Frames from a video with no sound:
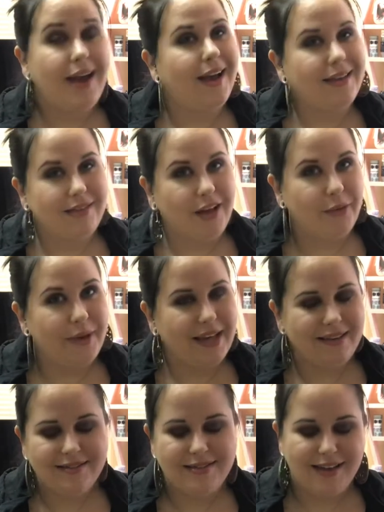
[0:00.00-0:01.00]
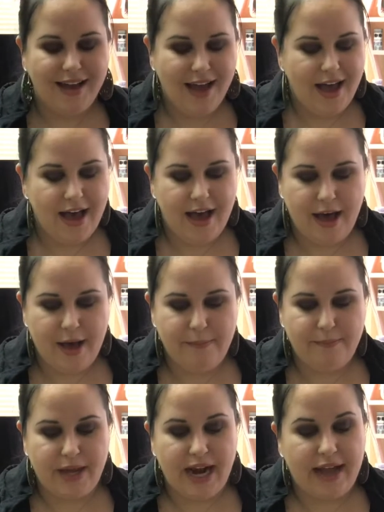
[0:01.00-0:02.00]
as always.
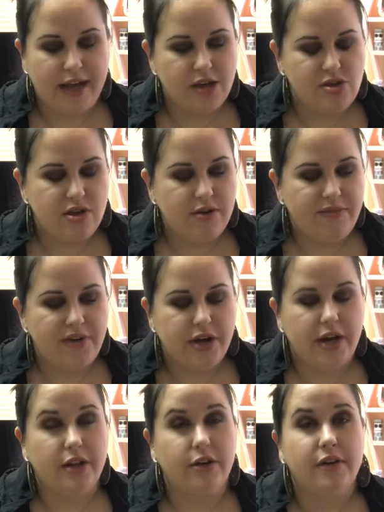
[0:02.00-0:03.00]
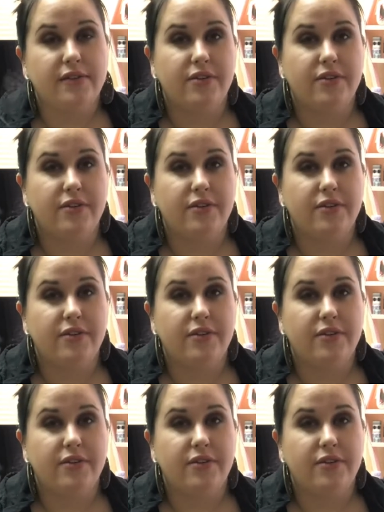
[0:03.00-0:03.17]
Um, but I got two different colors.